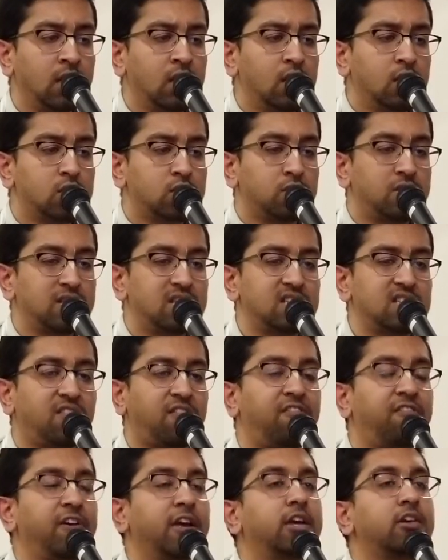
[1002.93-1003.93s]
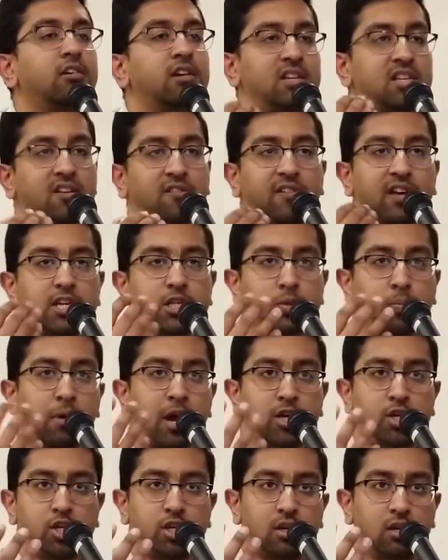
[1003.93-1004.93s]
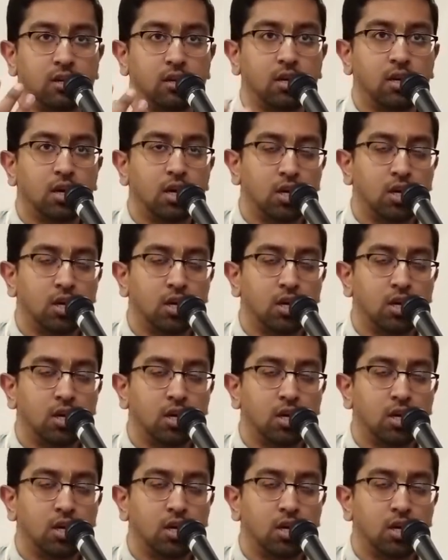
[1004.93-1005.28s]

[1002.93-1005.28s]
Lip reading: So this is a figurative expression.